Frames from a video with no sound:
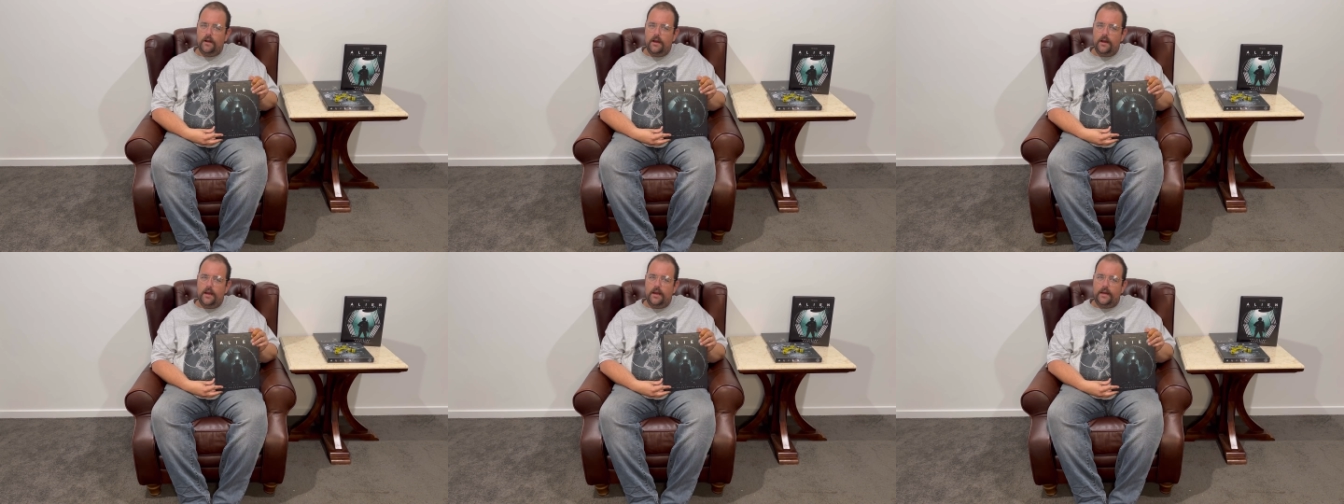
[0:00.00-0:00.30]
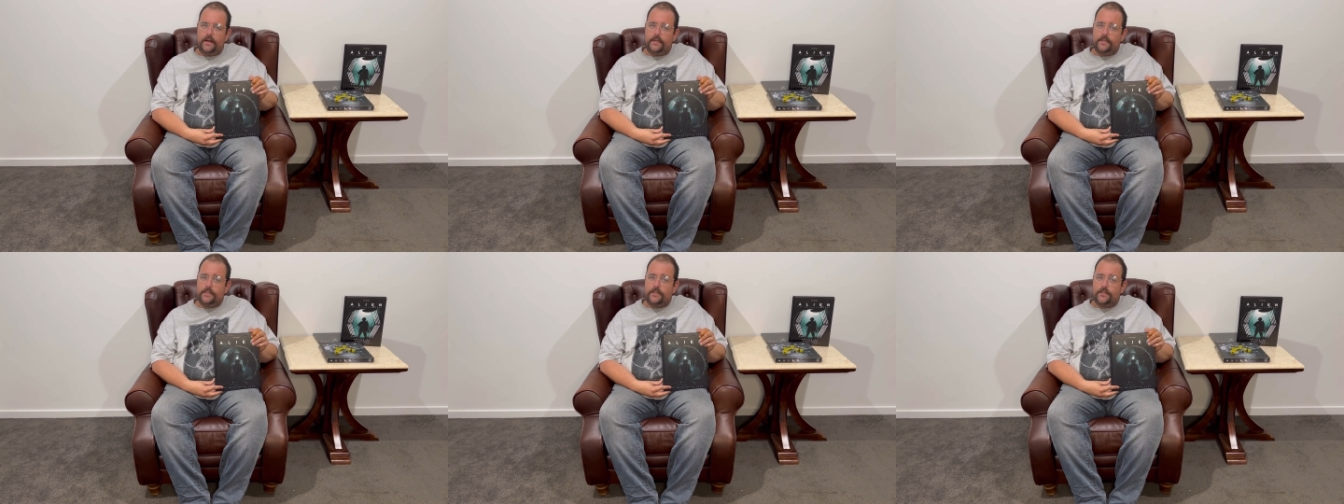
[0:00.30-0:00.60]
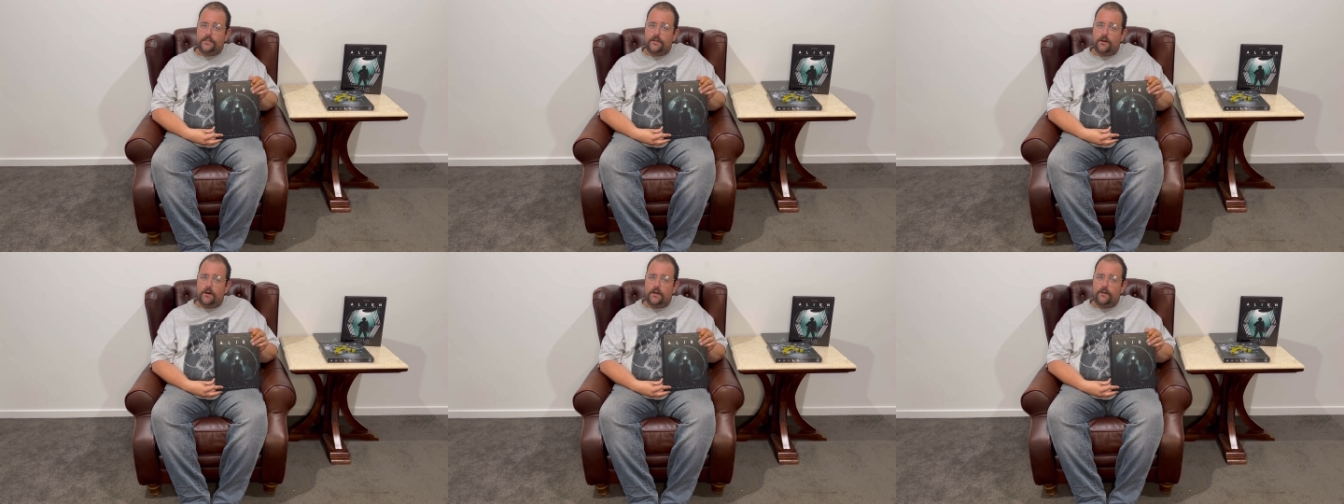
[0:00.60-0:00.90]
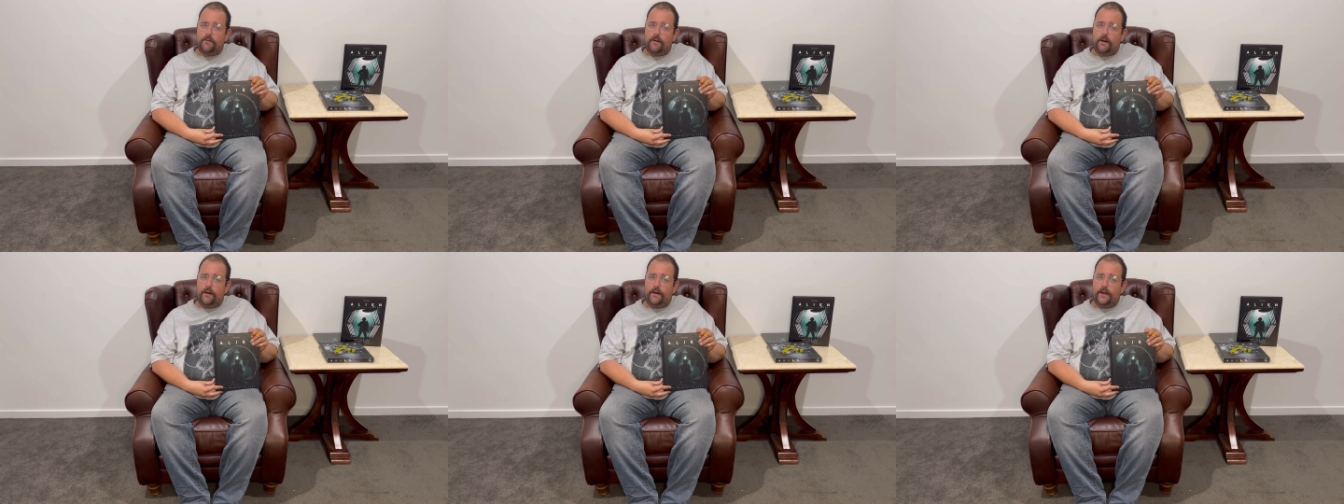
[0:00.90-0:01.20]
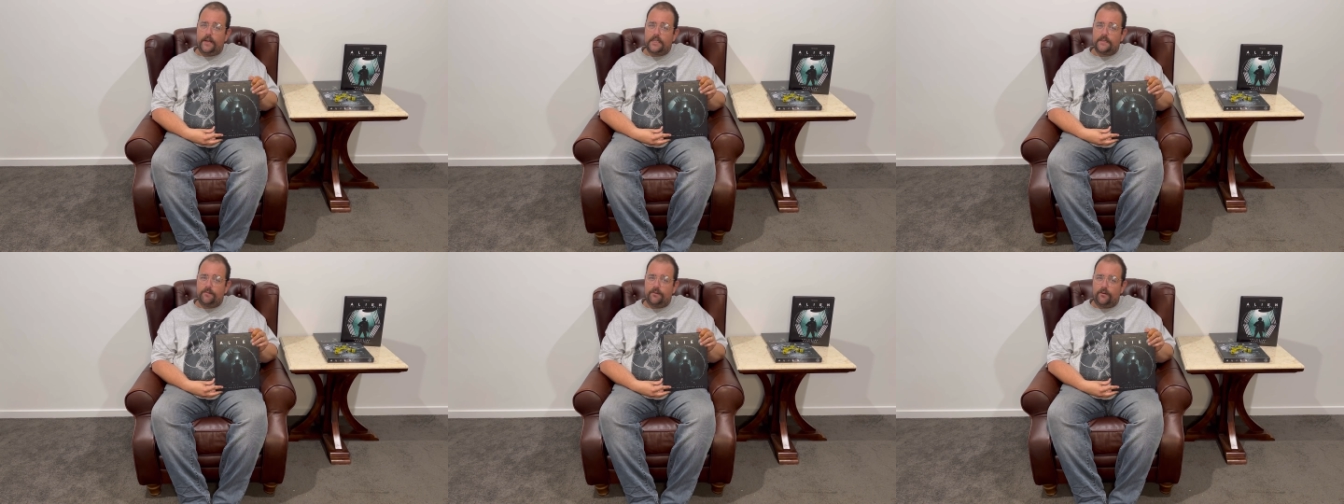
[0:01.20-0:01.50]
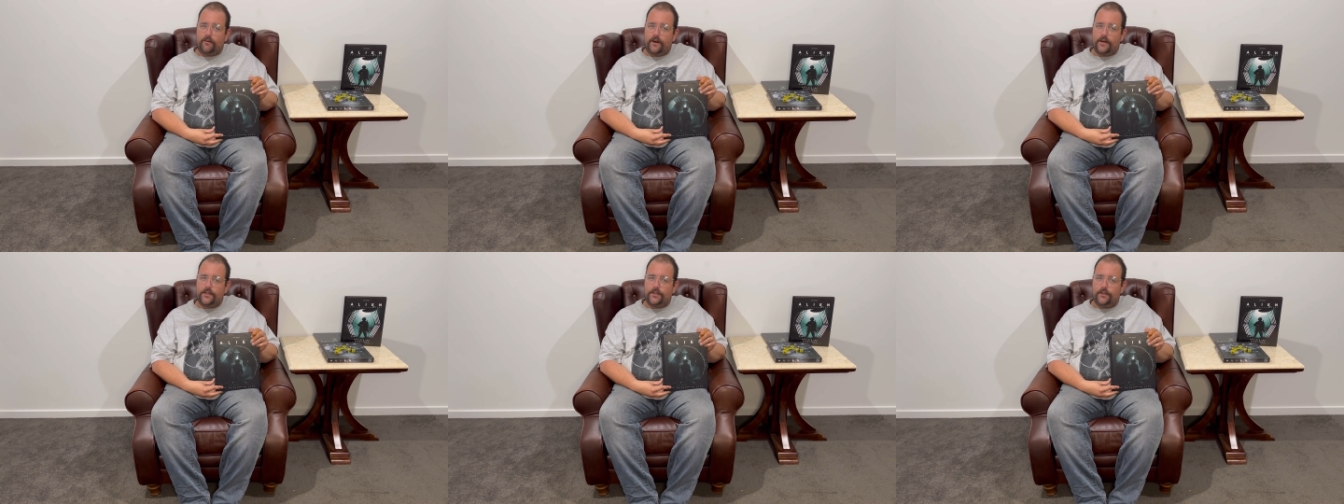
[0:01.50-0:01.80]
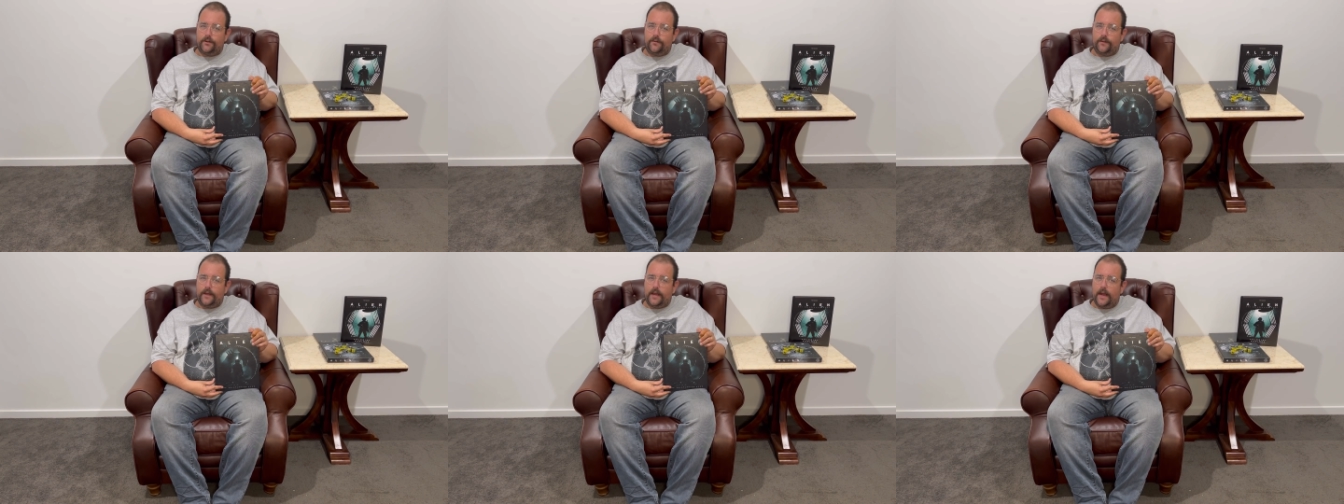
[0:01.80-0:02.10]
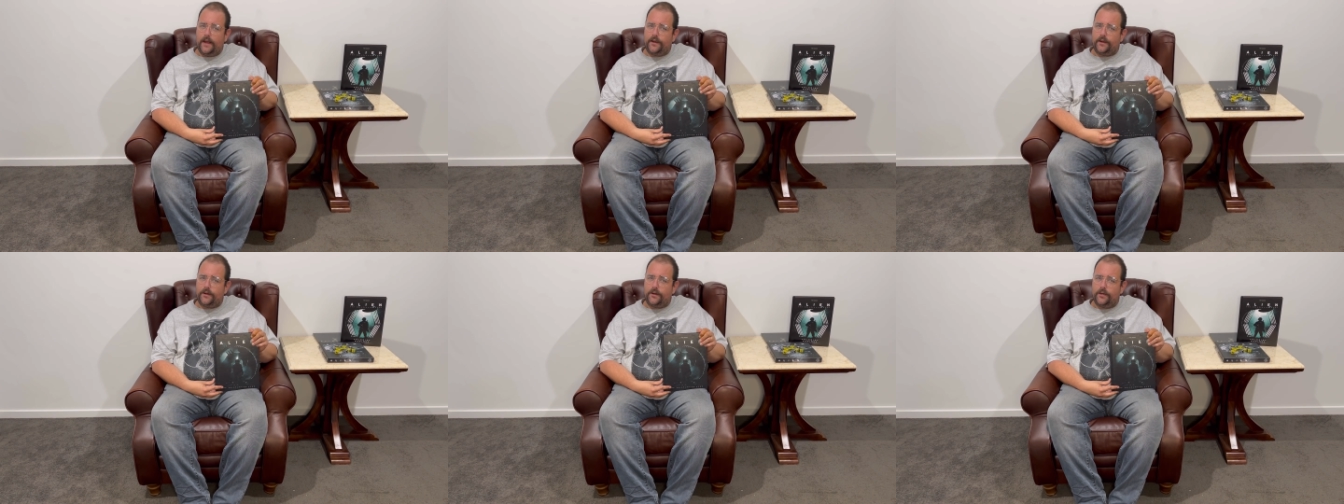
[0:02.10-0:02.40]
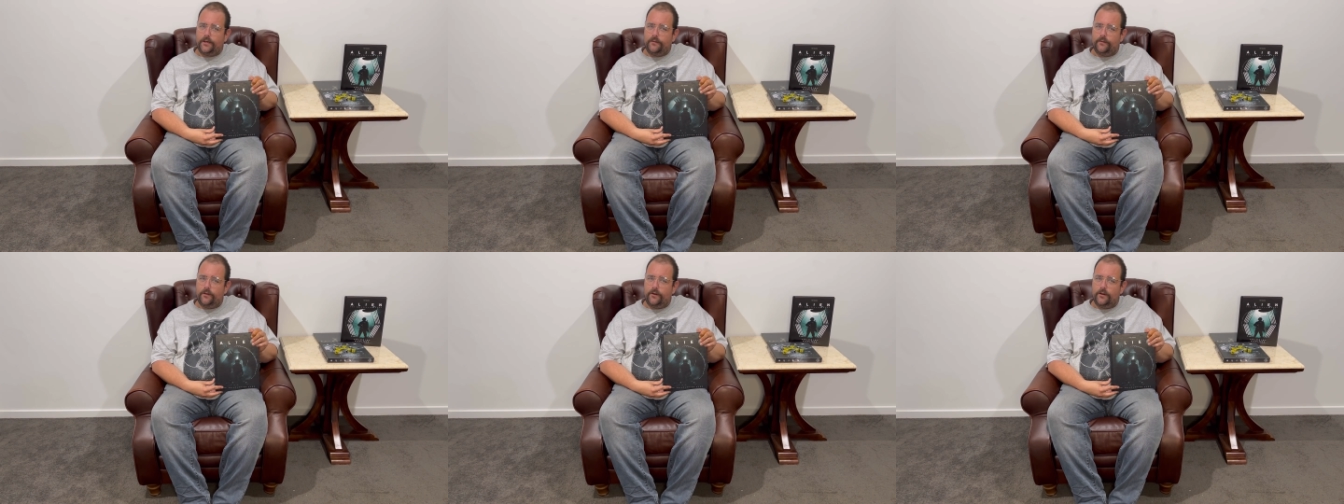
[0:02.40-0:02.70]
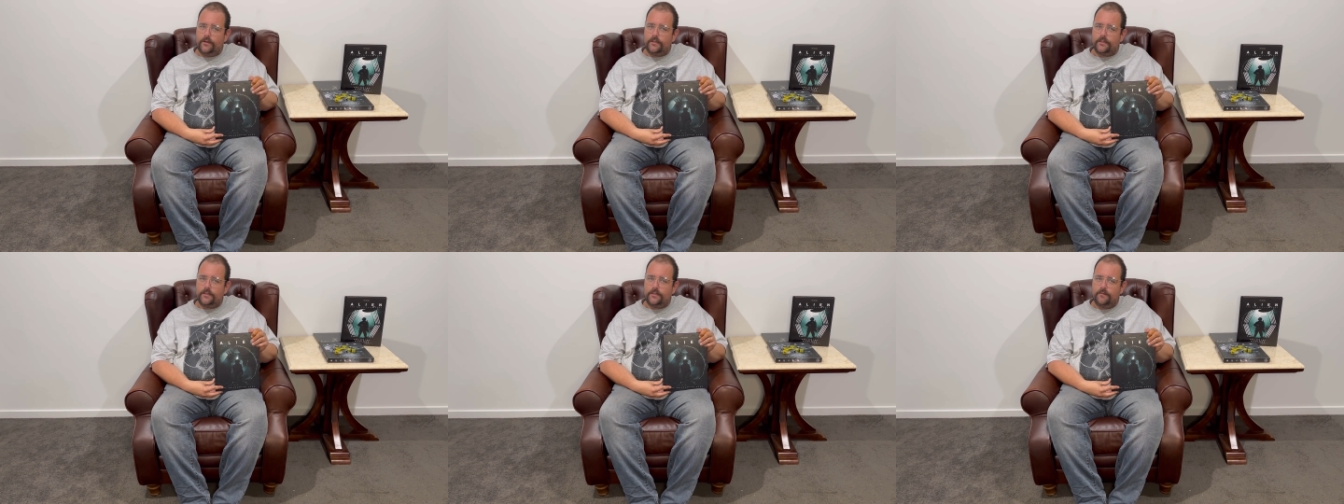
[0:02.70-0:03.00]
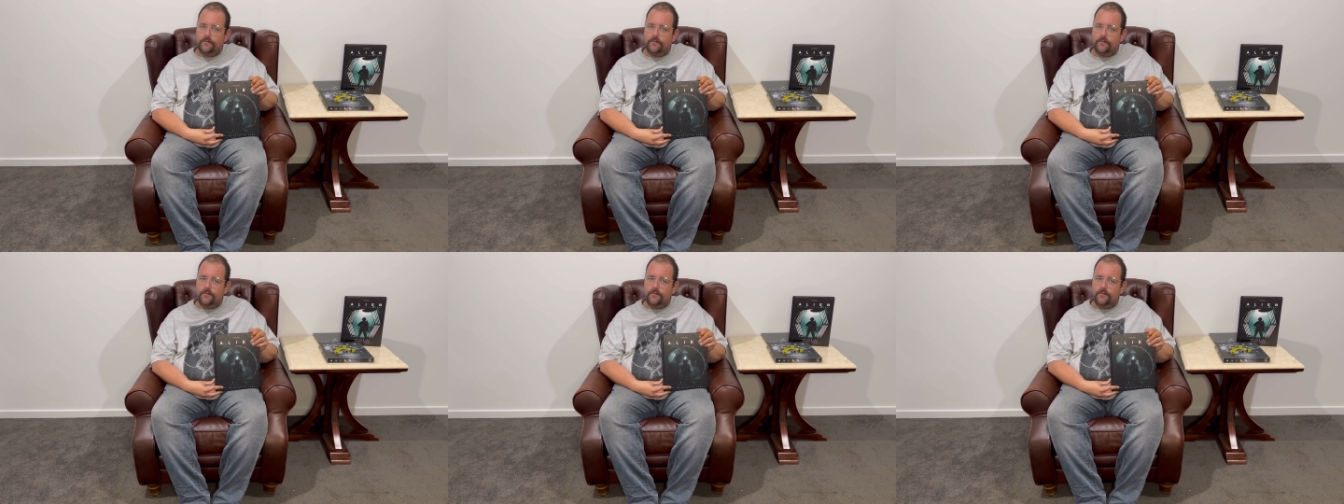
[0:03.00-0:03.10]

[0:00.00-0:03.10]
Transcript: and is designed around the exploration of the alien universe.